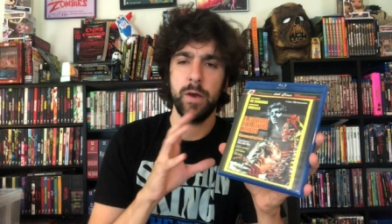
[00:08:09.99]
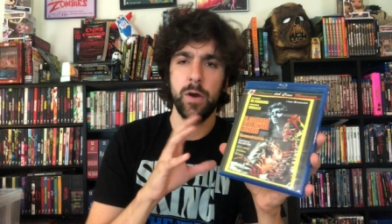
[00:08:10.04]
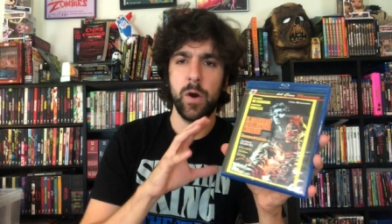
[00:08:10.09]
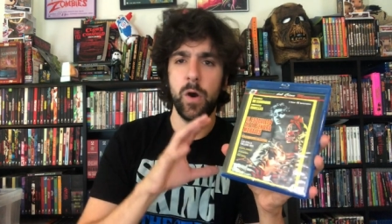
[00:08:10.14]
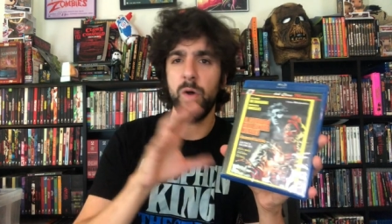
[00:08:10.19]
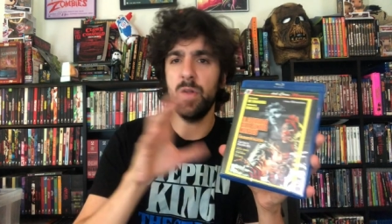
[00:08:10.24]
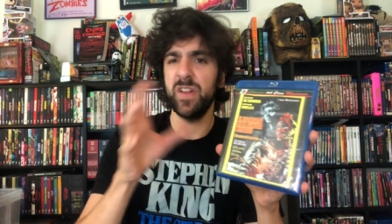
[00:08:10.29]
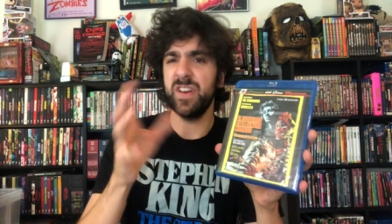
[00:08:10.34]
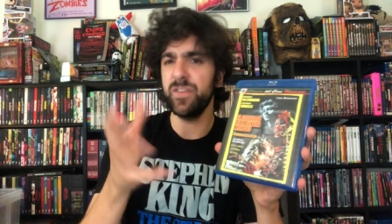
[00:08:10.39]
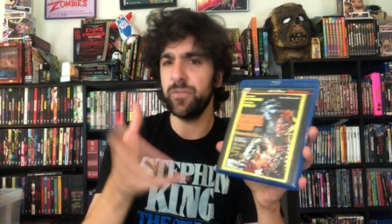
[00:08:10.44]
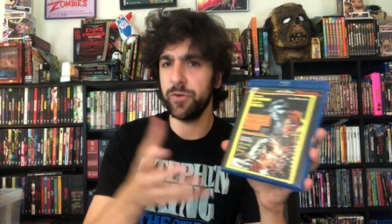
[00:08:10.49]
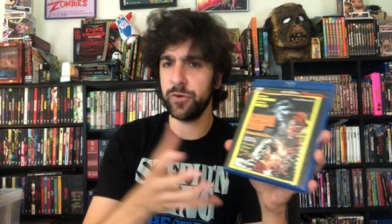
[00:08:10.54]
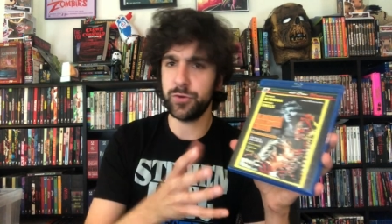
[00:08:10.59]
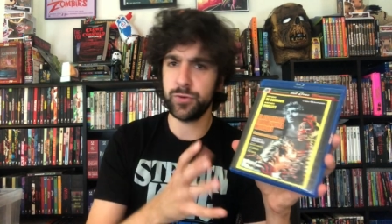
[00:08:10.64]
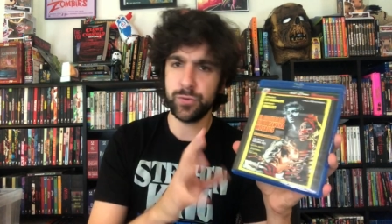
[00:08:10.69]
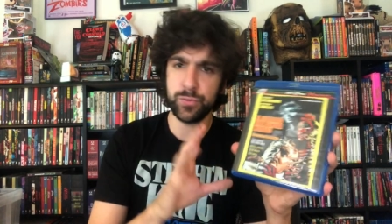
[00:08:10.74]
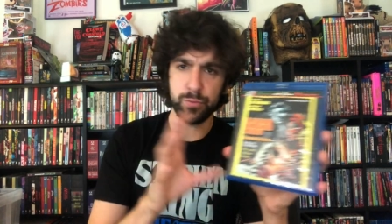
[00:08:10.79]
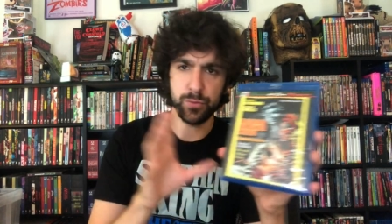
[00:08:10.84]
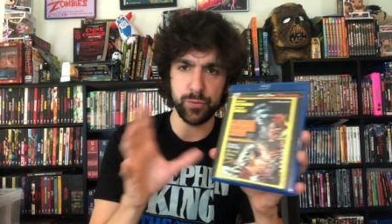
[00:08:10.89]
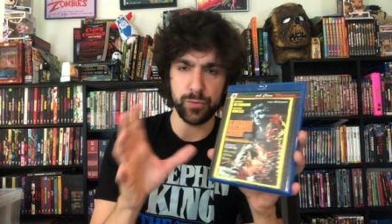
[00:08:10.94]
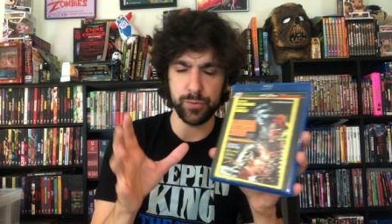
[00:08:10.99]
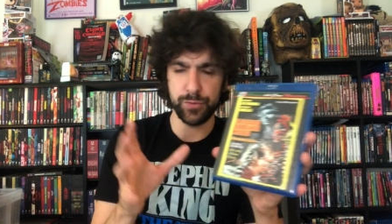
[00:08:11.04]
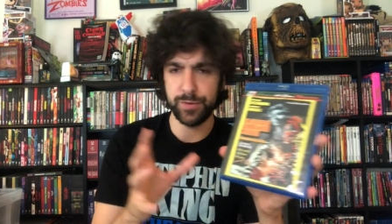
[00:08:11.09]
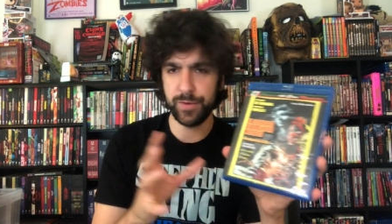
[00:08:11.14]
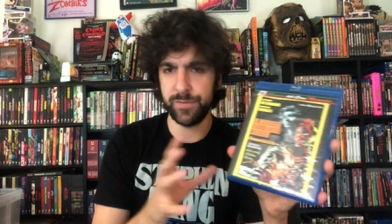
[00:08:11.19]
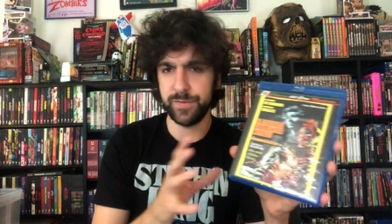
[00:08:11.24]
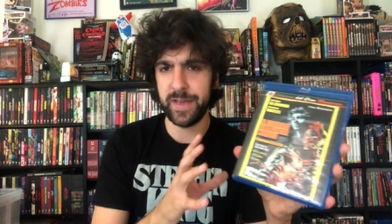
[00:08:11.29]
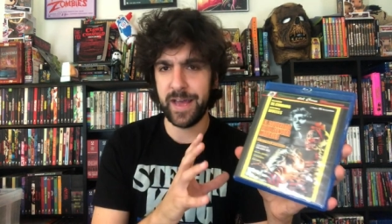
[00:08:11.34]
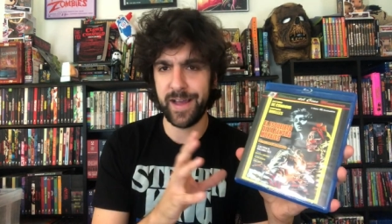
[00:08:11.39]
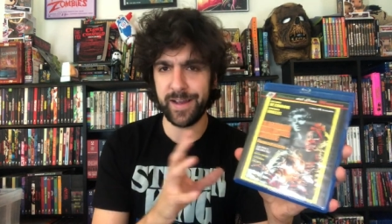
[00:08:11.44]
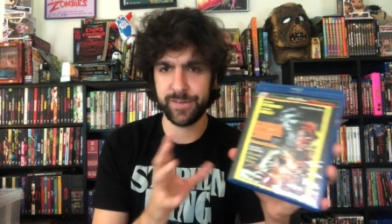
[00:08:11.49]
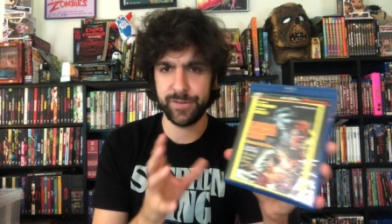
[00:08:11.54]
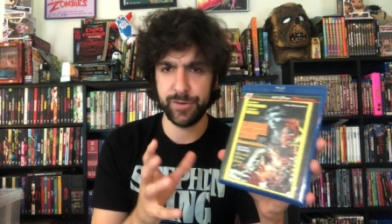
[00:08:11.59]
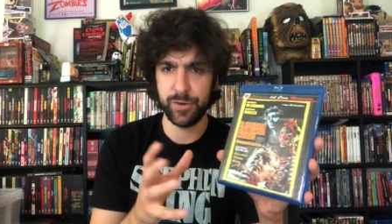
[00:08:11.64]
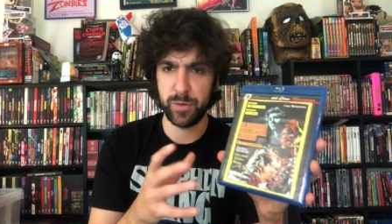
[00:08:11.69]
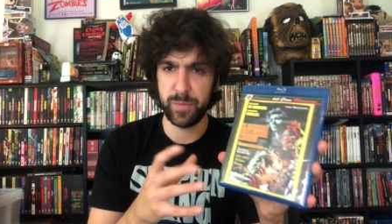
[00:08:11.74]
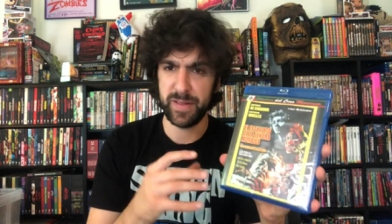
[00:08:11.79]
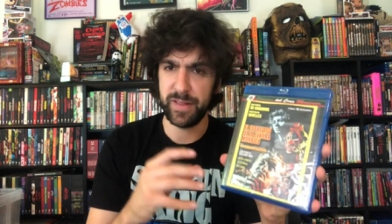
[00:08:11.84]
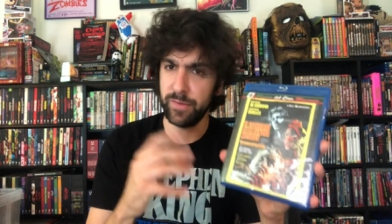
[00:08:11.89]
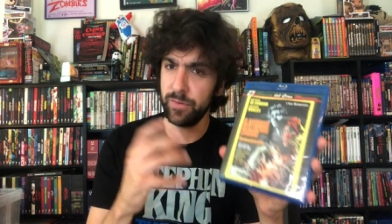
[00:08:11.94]
all the different tools of
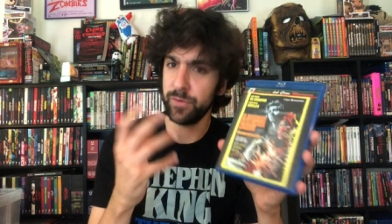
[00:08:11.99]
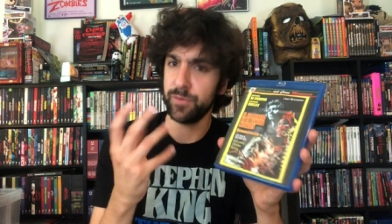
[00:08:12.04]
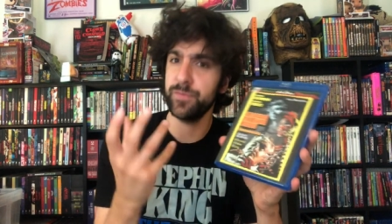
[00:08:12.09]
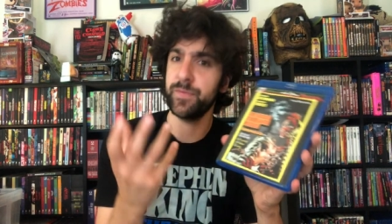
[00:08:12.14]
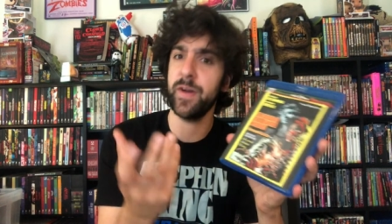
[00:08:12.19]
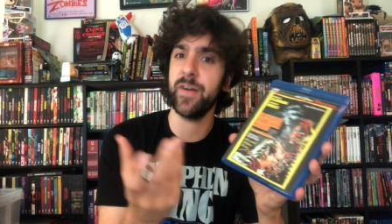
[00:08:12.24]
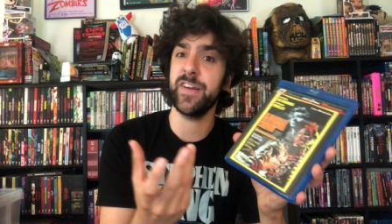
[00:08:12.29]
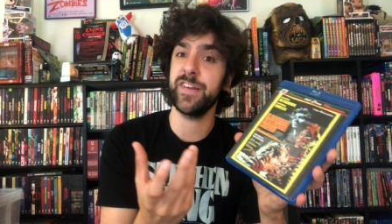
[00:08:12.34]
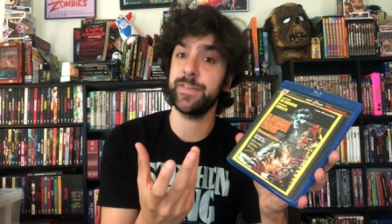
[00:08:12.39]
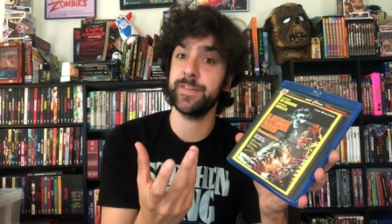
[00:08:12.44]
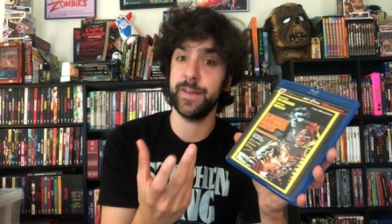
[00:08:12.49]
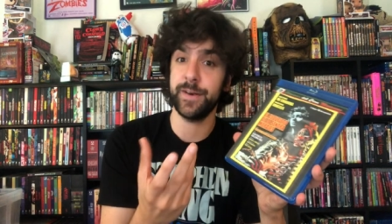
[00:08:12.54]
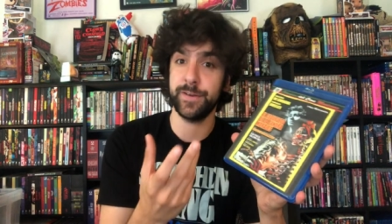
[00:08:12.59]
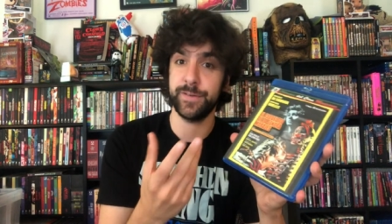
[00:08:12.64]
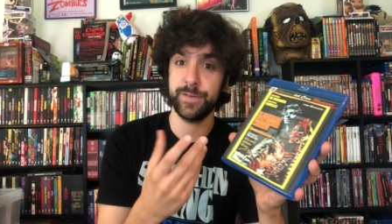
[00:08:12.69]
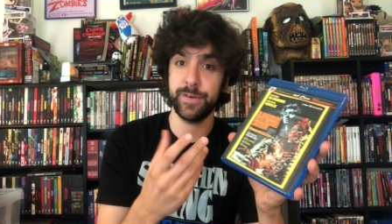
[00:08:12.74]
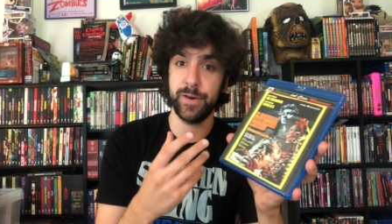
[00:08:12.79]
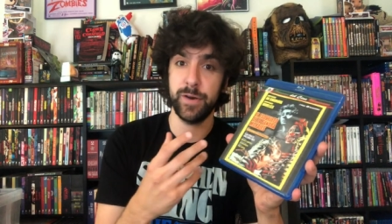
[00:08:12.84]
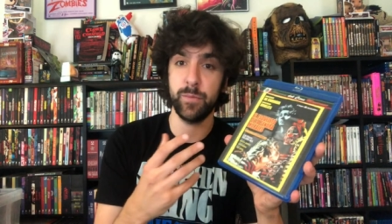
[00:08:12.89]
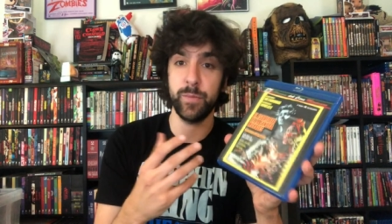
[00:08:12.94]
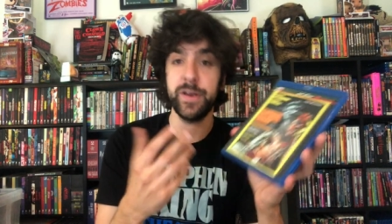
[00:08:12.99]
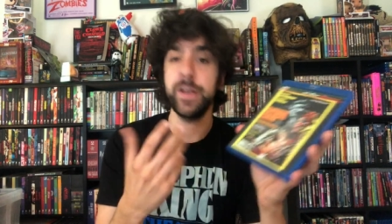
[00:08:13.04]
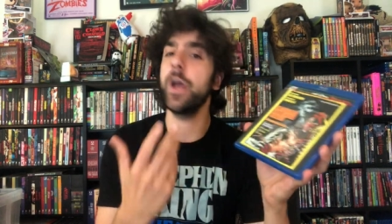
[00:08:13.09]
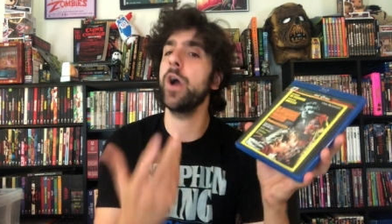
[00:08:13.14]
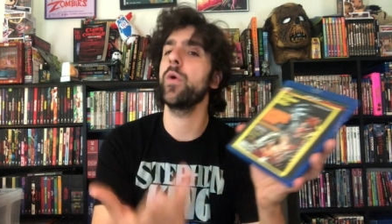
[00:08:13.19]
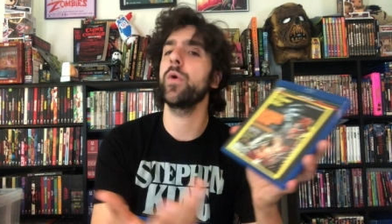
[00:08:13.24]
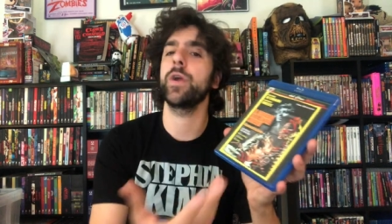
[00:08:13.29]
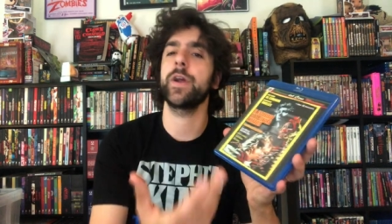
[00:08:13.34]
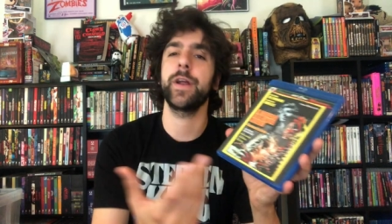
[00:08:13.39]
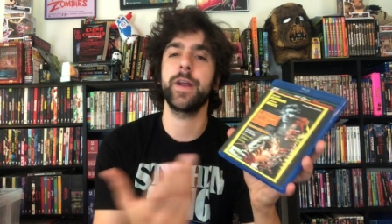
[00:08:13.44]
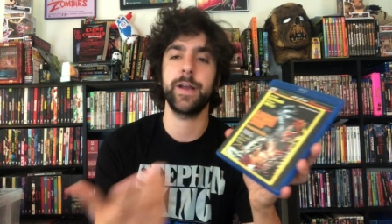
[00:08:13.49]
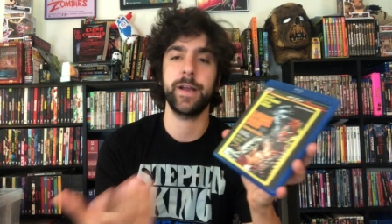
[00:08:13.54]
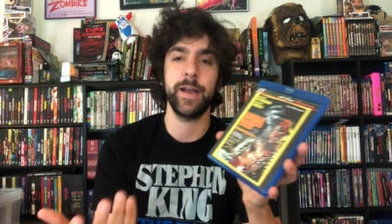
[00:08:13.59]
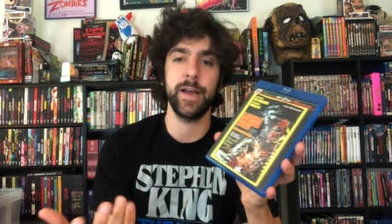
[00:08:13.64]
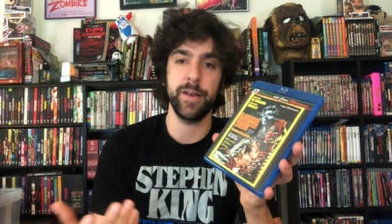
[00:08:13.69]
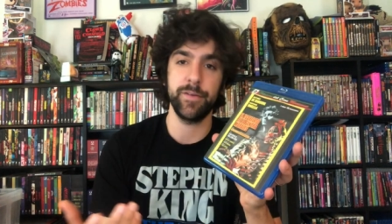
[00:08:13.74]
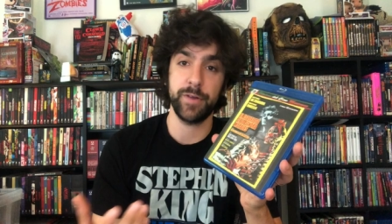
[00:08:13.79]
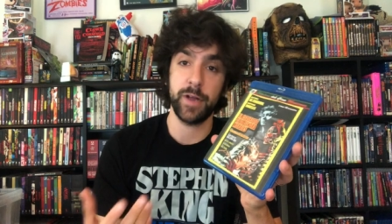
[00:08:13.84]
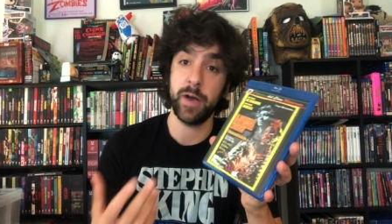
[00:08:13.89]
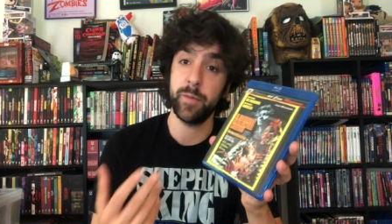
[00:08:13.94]
taxidermy that look very sinister and we know are going to
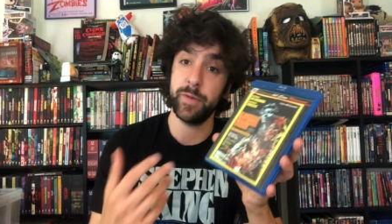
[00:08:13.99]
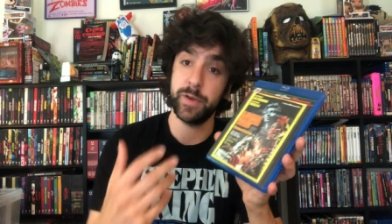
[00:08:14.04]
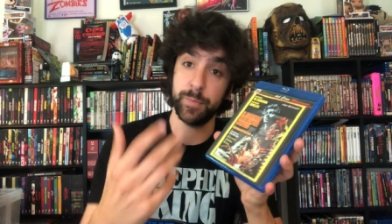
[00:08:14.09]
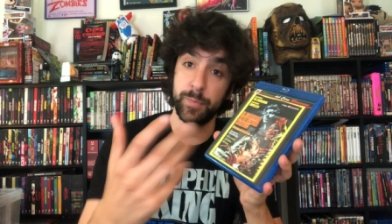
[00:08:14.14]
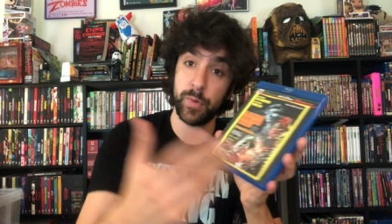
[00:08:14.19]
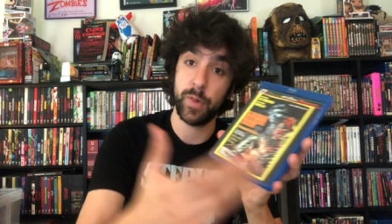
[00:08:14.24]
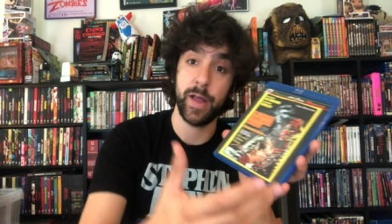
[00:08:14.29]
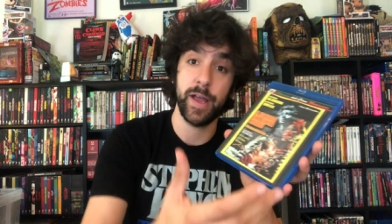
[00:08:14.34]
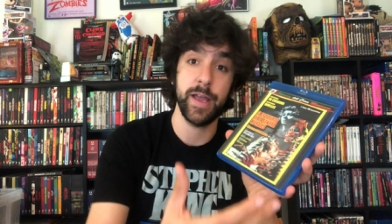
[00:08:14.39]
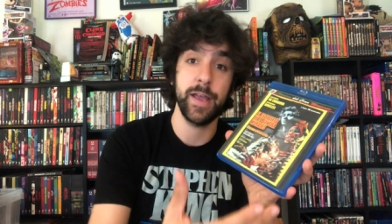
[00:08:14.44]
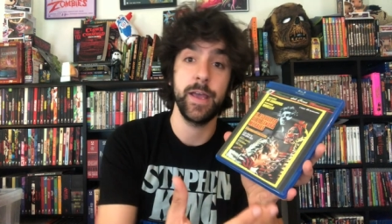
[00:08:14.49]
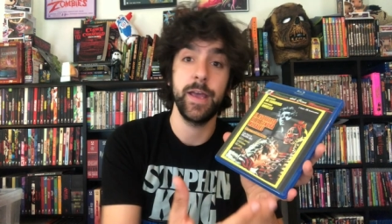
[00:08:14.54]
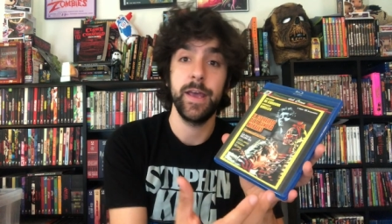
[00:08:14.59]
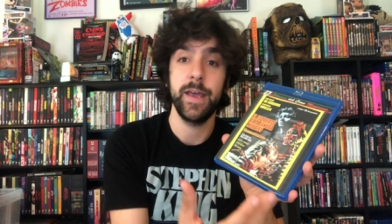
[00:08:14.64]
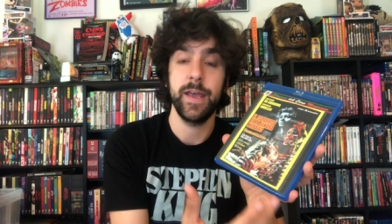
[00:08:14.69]
kind of come into play